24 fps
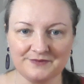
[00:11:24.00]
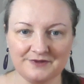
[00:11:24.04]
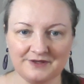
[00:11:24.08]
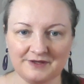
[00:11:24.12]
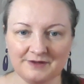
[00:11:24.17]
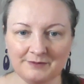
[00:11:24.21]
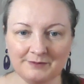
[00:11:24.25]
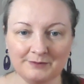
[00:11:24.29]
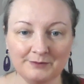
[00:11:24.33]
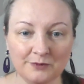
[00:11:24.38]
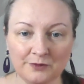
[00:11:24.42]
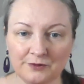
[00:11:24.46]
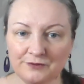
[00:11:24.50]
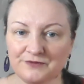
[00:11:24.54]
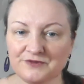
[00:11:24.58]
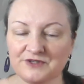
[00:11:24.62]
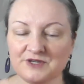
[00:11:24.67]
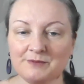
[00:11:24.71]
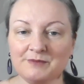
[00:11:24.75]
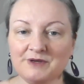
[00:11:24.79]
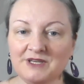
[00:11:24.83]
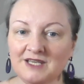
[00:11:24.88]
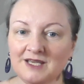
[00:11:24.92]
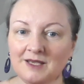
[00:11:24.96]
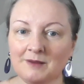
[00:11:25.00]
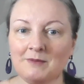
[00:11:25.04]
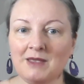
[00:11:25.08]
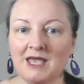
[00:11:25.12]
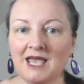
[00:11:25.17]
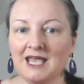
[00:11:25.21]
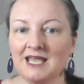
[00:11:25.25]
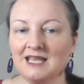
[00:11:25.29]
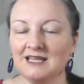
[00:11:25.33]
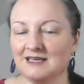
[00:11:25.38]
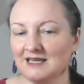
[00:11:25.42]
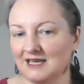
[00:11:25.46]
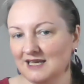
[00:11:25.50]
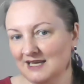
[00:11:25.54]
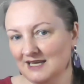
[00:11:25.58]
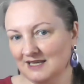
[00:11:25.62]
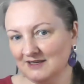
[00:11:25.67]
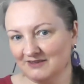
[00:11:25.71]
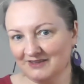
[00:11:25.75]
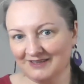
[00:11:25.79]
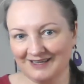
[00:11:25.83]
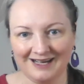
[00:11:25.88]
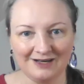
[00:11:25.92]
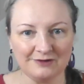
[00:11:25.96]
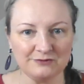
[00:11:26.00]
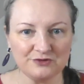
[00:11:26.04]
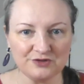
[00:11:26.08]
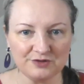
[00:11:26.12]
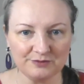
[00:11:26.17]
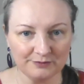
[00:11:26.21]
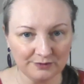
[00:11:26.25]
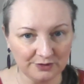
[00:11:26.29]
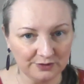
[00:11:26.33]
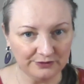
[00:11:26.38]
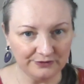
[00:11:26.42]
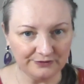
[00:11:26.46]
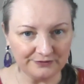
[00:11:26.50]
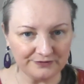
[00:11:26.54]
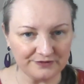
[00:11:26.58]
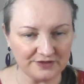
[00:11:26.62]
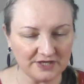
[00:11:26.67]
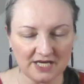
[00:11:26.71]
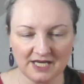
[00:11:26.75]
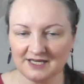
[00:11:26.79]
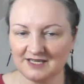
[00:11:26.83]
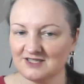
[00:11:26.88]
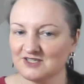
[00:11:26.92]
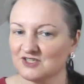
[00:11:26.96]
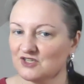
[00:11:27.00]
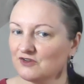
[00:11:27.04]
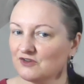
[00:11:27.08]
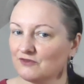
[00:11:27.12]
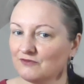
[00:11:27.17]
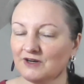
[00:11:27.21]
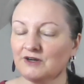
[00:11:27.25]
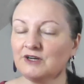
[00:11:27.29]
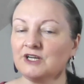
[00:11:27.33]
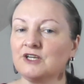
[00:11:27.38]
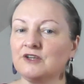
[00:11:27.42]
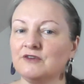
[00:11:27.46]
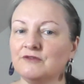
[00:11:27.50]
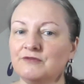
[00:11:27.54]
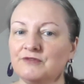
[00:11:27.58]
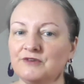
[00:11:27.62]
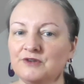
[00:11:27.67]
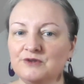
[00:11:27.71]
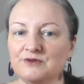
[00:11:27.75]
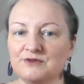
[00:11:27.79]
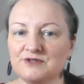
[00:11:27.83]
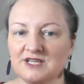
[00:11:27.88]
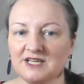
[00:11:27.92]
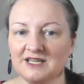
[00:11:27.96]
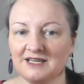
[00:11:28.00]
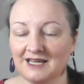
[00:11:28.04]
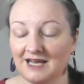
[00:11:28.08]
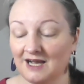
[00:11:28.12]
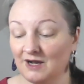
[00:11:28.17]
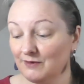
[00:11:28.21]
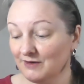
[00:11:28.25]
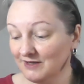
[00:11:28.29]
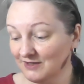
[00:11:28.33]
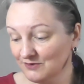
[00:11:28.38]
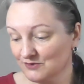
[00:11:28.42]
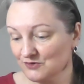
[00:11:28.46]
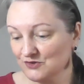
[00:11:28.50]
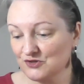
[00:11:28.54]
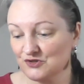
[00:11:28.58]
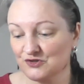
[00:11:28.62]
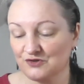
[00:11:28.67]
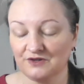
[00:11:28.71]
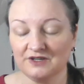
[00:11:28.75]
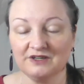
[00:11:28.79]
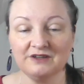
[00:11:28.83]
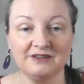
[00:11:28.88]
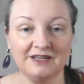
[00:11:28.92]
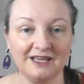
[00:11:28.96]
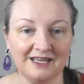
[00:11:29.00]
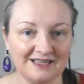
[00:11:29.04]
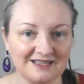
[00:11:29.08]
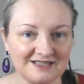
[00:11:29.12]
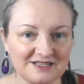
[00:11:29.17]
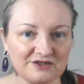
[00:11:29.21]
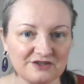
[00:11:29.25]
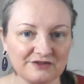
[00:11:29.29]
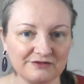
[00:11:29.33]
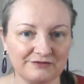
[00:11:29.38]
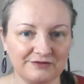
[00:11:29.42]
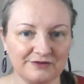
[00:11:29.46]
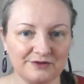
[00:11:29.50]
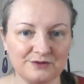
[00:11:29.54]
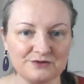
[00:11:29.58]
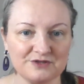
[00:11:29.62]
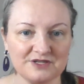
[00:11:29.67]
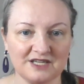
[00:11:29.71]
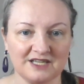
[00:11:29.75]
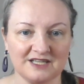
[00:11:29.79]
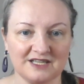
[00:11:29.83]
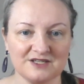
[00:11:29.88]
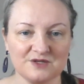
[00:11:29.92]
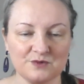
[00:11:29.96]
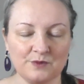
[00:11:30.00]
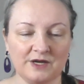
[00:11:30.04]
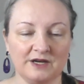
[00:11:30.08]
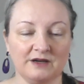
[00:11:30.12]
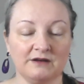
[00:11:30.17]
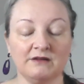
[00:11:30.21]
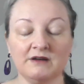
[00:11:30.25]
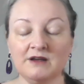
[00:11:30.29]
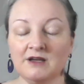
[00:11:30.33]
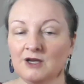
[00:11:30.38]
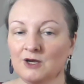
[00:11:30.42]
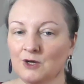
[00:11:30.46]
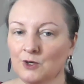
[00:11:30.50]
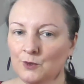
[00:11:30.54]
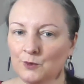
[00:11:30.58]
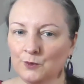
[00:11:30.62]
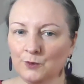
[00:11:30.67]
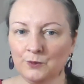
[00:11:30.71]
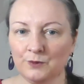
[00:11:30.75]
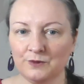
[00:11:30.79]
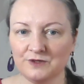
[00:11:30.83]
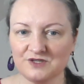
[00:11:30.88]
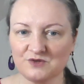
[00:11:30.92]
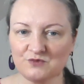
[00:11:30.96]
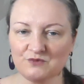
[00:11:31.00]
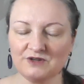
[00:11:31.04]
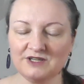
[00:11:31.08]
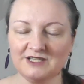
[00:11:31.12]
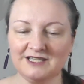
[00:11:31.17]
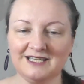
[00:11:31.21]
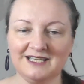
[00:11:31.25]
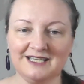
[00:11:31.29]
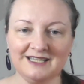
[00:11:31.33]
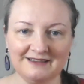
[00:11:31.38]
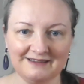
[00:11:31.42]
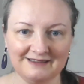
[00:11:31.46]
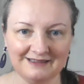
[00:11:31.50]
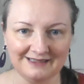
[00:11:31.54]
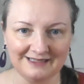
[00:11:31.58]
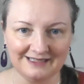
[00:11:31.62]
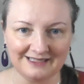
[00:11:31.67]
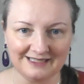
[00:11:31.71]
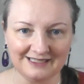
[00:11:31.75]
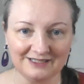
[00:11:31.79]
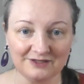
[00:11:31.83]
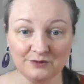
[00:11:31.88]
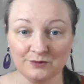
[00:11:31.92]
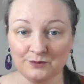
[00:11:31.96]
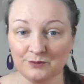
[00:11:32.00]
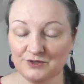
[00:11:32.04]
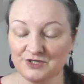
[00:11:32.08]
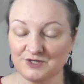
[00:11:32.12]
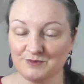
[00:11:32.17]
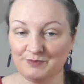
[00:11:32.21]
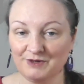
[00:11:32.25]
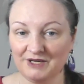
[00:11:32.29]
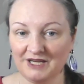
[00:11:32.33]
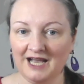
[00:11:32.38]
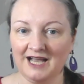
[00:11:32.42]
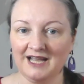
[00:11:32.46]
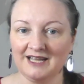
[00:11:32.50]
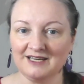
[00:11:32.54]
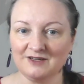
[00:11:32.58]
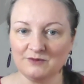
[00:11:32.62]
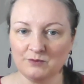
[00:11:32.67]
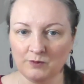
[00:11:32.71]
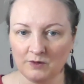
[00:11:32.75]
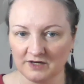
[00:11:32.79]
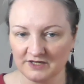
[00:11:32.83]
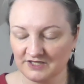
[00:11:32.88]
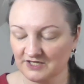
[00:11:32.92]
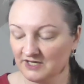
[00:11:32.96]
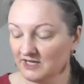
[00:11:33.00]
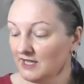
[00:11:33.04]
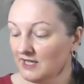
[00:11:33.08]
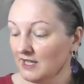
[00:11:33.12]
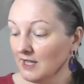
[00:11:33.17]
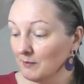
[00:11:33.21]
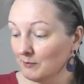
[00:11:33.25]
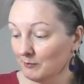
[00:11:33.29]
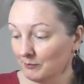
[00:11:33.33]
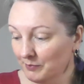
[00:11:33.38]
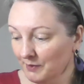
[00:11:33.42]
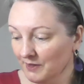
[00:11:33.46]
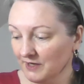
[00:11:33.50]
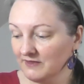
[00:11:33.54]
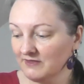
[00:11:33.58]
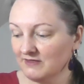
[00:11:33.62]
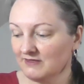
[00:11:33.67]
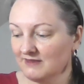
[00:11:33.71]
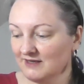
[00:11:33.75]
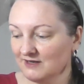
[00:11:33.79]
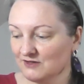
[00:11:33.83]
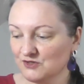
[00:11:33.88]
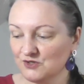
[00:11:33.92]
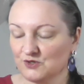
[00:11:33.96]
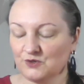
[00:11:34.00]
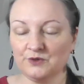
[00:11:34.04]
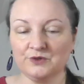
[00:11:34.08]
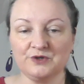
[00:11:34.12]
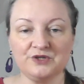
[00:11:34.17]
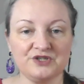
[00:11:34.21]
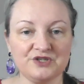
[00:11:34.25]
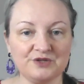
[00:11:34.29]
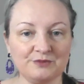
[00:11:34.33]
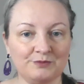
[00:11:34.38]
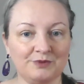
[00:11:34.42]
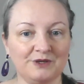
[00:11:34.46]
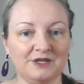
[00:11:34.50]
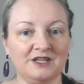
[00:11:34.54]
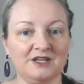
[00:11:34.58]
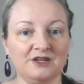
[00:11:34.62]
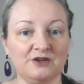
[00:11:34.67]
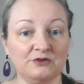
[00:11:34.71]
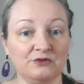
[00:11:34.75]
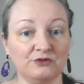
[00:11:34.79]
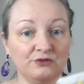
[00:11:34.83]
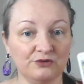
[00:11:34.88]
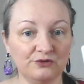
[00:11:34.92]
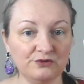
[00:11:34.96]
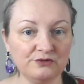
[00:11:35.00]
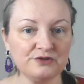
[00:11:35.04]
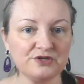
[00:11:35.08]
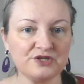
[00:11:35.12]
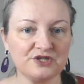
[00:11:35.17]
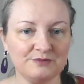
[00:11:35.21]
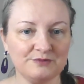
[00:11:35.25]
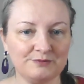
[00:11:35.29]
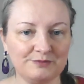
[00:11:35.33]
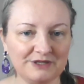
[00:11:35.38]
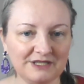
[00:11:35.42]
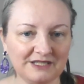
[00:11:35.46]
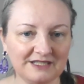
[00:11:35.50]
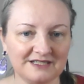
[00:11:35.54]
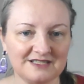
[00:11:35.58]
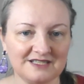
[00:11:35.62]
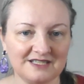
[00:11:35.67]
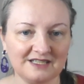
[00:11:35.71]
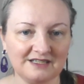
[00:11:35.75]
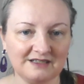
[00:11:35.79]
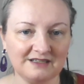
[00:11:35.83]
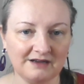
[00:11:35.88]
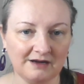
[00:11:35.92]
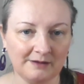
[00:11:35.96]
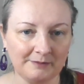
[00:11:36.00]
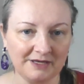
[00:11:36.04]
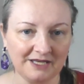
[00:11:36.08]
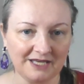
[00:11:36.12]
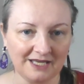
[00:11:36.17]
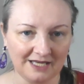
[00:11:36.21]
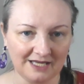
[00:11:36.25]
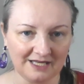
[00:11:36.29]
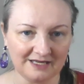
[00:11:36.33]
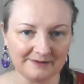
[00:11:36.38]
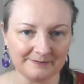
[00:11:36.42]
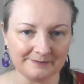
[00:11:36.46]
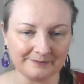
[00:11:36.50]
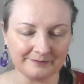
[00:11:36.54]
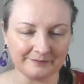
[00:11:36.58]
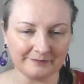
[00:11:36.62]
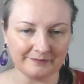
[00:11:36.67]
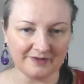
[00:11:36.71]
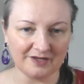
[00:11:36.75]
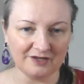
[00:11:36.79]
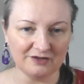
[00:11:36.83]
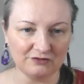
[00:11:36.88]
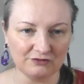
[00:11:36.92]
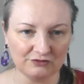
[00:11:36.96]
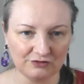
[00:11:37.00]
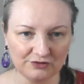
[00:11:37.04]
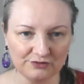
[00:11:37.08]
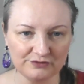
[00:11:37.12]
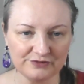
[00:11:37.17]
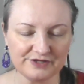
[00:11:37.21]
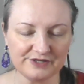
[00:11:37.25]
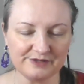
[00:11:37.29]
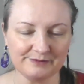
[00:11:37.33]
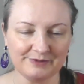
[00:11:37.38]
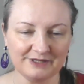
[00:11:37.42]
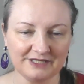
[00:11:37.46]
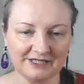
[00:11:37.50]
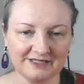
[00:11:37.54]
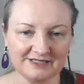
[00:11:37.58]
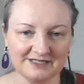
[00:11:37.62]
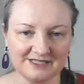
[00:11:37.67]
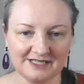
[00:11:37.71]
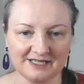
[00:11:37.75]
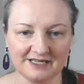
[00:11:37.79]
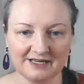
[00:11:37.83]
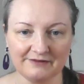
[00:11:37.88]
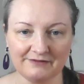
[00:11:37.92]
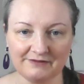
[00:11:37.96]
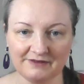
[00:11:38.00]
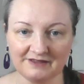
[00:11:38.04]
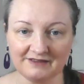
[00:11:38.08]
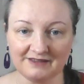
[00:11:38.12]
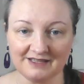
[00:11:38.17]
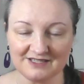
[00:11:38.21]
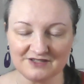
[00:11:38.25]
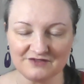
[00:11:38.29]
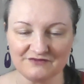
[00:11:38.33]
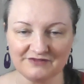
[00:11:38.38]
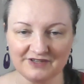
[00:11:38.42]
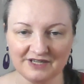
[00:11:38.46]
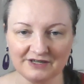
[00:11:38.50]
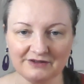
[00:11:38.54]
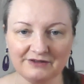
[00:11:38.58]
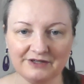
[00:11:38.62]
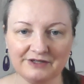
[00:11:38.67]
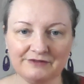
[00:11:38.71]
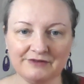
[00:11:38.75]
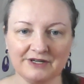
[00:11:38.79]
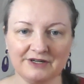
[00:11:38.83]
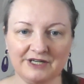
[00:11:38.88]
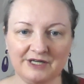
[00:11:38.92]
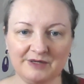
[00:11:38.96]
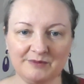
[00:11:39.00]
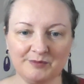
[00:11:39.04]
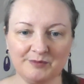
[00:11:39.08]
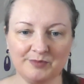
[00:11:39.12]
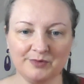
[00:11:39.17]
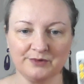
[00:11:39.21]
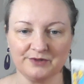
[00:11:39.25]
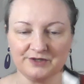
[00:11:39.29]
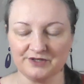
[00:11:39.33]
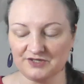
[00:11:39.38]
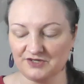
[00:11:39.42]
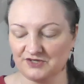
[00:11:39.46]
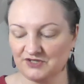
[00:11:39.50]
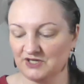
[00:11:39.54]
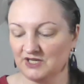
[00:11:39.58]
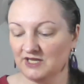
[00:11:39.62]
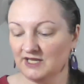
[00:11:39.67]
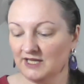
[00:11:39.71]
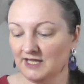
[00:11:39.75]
moves are being made and counter moves and it's very confusing now in australia it's confusing as well who is really in the lead who is behind what but there's going to be a new stability coming in a new stability and i think that's very very important